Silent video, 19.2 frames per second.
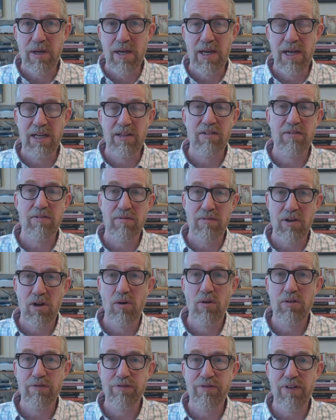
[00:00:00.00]
It's
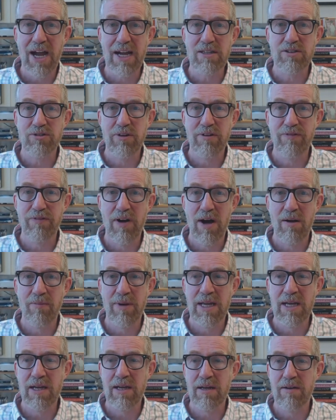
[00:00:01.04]
called factory
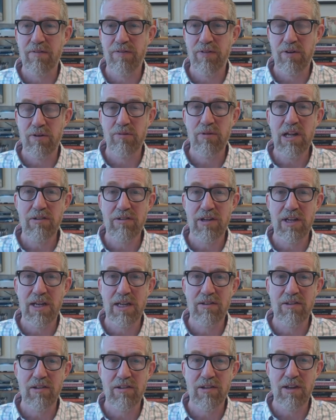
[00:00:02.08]
farming for a reason.
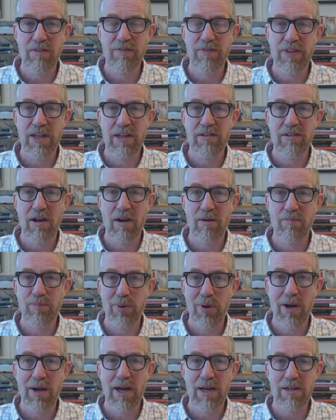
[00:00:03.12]
It's as if these are
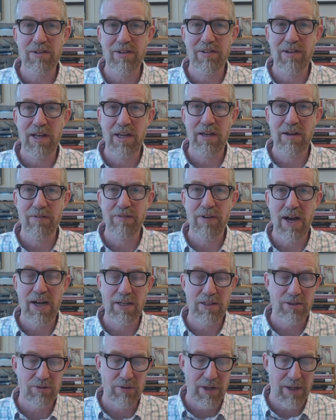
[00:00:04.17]
products in a
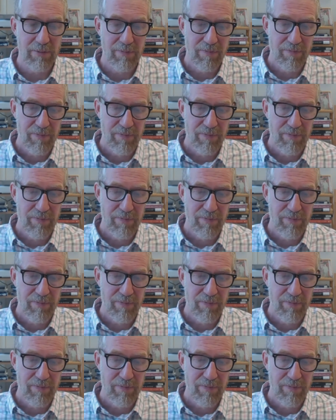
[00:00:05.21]
factory.